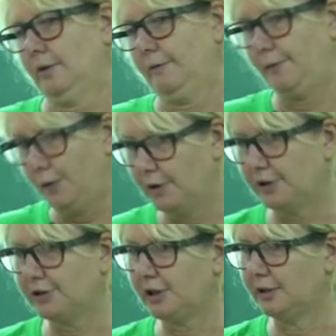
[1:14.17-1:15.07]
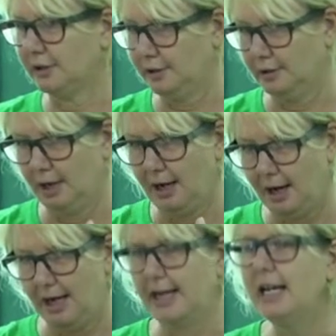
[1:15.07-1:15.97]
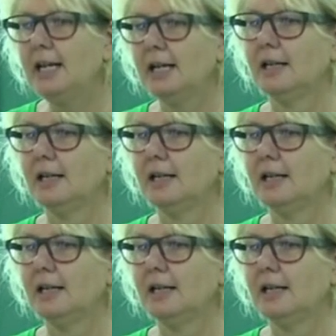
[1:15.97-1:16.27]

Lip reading: focused on the I,